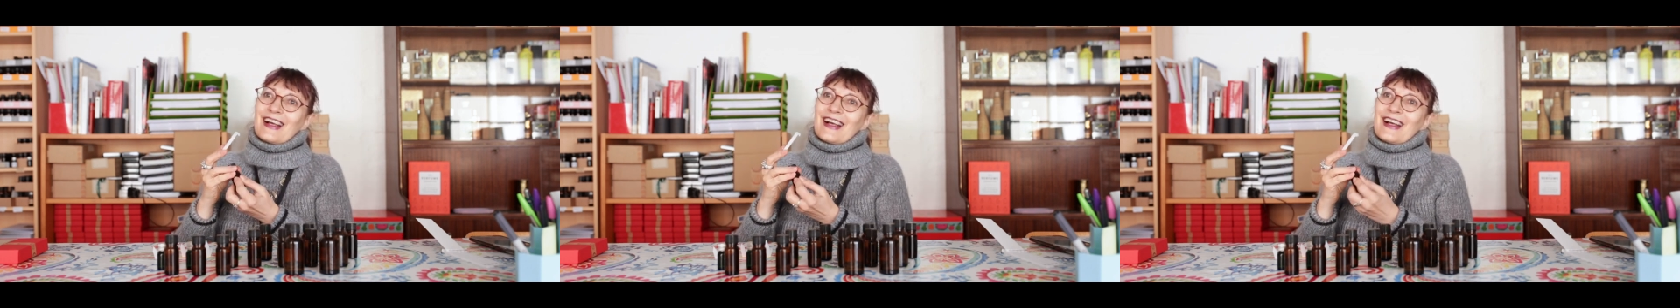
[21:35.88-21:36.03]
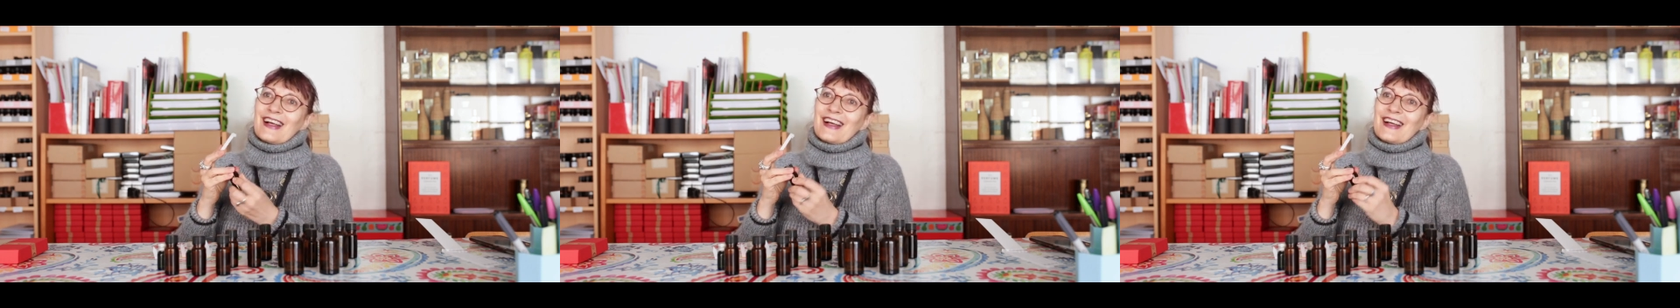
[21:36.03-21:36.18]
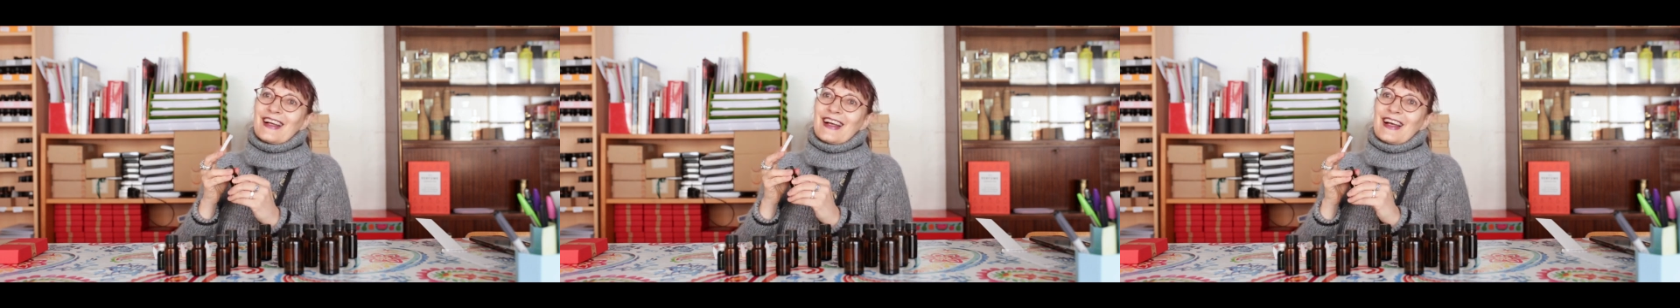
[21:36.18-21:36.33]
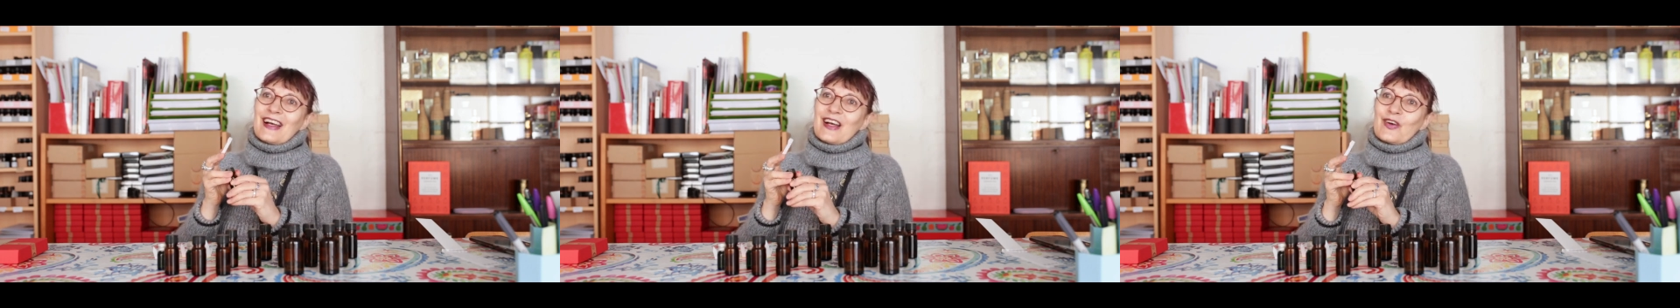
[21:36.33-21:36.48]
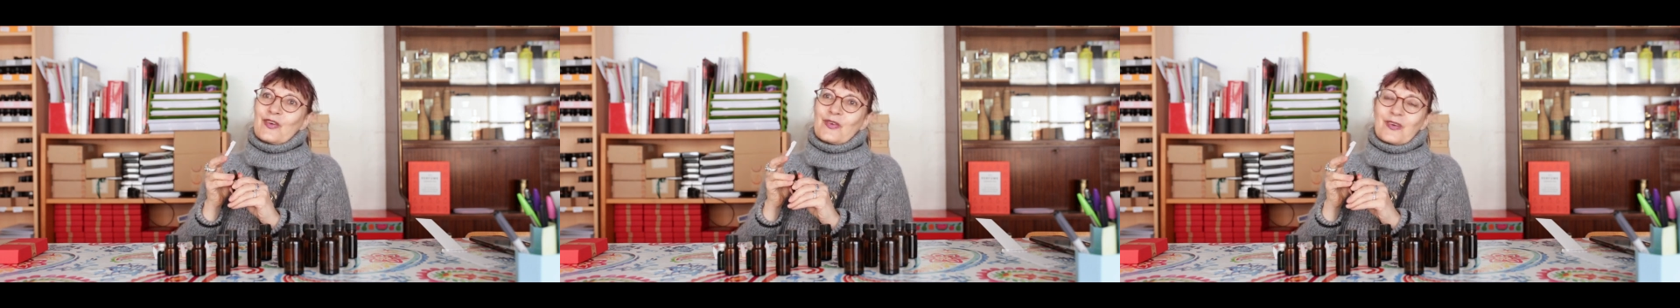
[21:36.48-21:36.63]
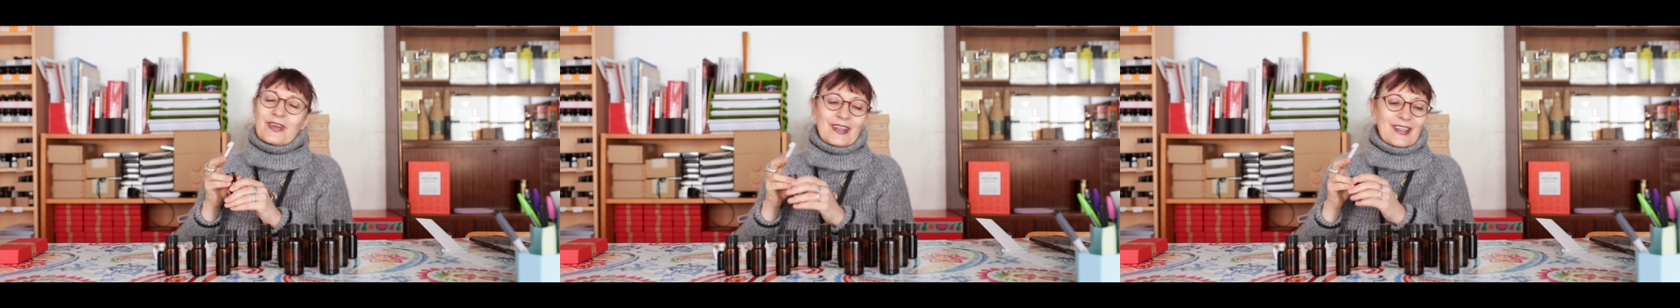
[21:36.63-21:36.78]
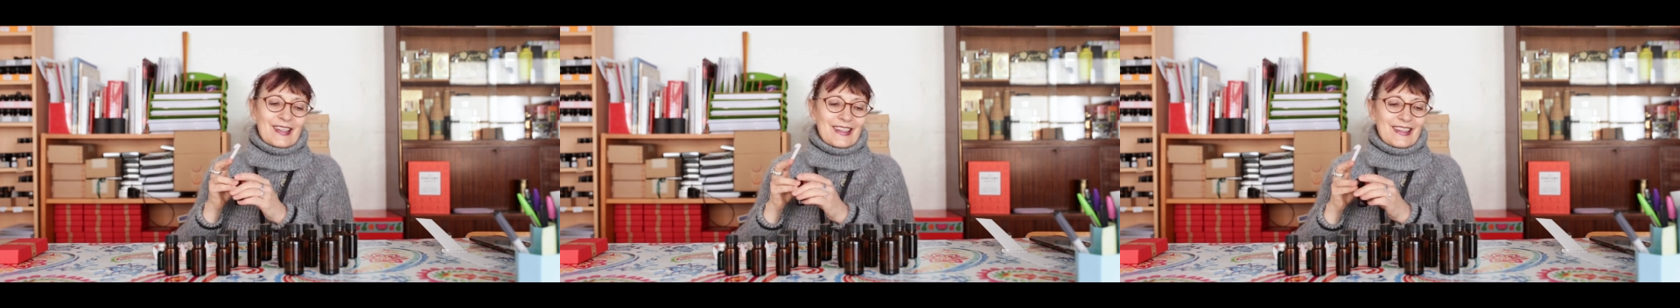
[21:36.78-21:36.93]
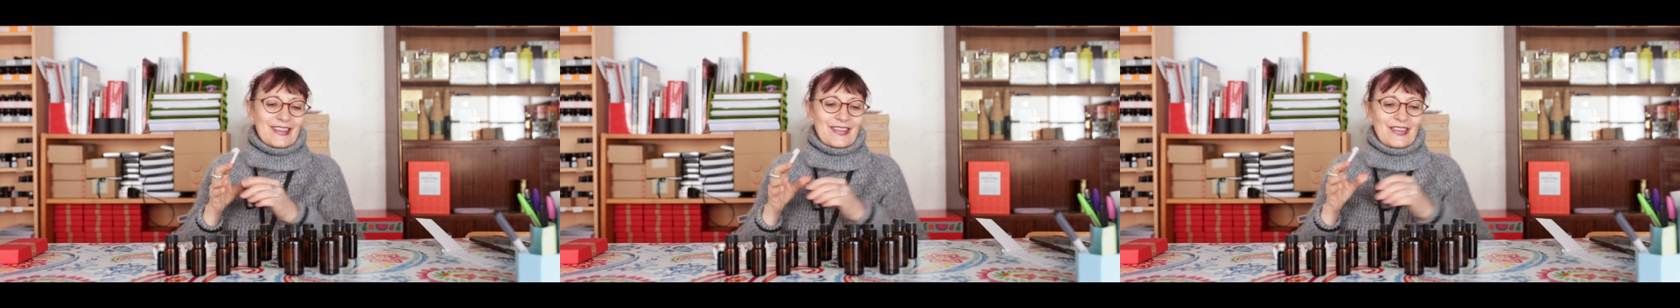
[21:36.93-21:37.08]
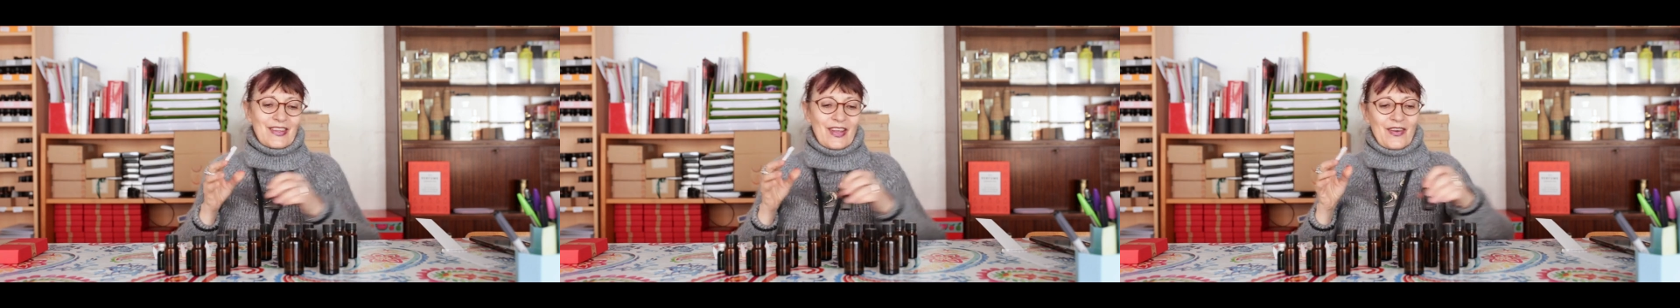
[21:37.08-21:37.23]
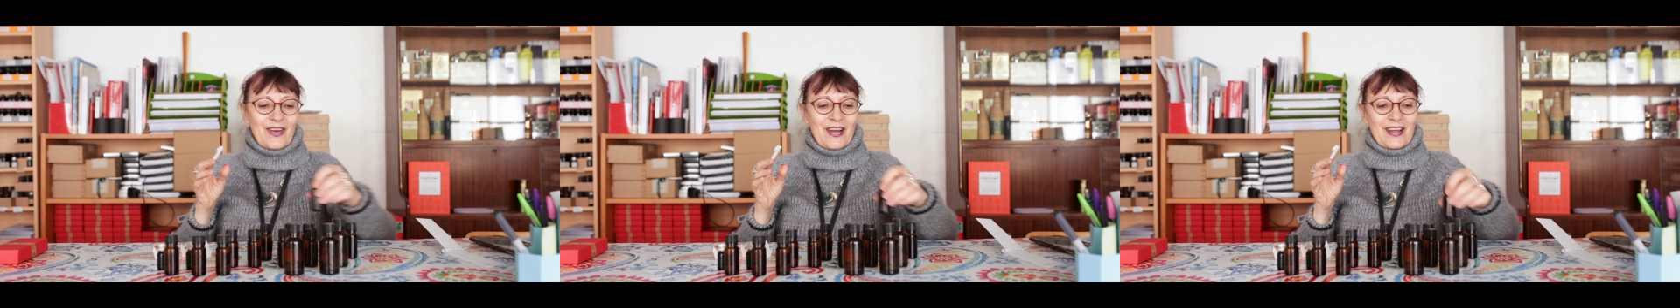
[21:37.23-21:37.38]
how, wow. you know,